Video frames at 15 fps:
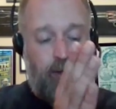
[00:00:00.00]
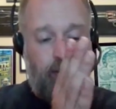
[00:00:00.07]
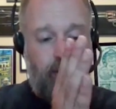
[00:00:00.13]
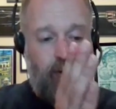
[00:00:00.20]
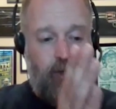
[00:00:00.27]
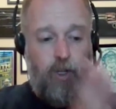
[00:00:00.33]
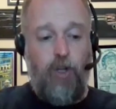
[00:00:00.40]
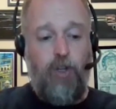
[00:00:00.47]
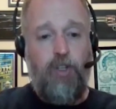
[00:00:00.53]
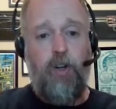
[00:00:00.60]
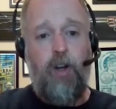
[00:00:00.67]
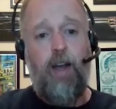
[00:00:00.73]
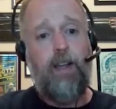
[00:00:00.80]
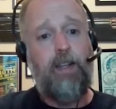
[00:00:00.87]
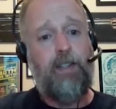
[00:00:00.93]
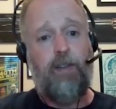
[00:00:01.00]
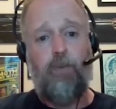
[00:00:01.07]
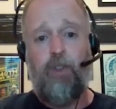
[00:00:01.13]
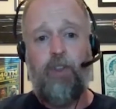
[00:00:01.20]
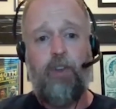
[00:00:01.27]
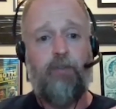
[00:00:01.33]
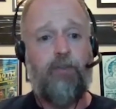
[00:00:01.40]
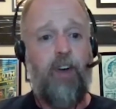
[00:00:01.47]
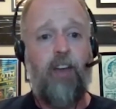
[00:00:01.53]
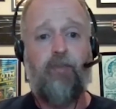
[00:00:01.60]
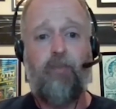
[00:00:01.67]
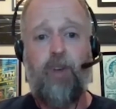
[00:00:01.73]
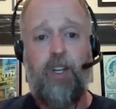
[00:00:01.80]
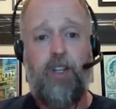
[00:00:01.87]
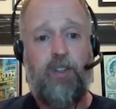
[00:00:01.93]
you close your eyes and within
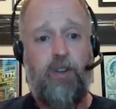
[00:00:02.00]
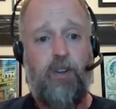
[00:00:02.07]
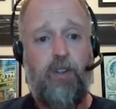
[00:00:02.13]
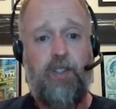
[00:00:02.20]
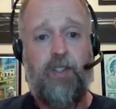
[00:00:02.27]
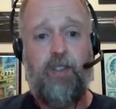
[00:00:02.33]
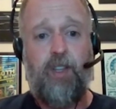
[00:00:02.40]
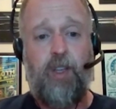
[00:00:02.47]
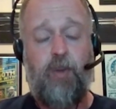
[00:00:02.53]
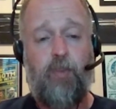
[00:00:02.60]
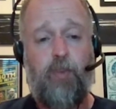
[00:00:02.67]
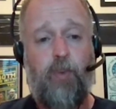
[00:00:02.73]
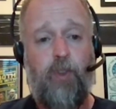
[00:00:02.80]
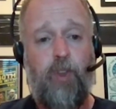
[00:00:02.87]
5 minutes you're asleep.